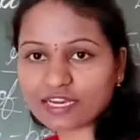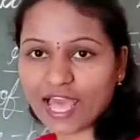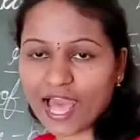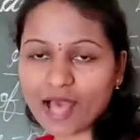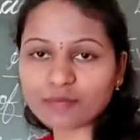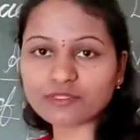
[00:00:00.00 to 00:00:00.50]

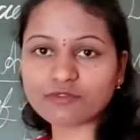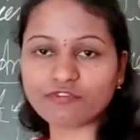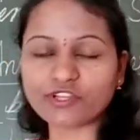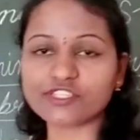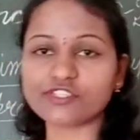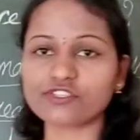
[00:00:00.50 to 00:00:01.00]
crabs,
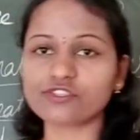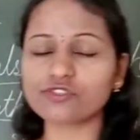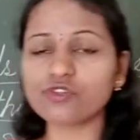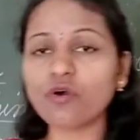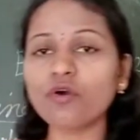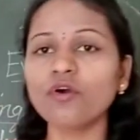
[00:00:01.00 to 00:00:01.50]
fish.
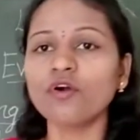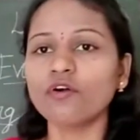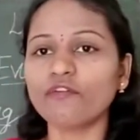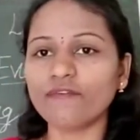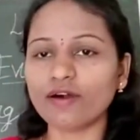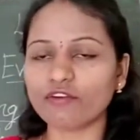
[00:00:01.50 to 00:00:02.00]
So
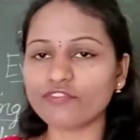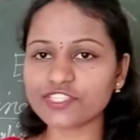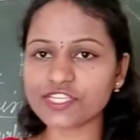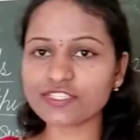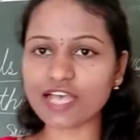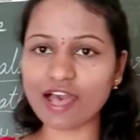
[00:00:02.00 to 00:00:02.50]

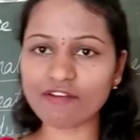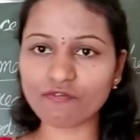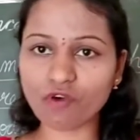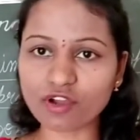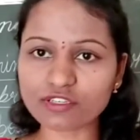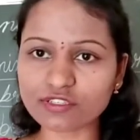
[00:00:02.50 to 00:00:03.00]
fishes have
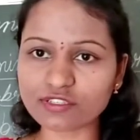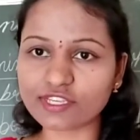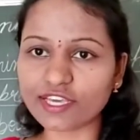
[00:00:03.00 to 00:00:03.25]
what?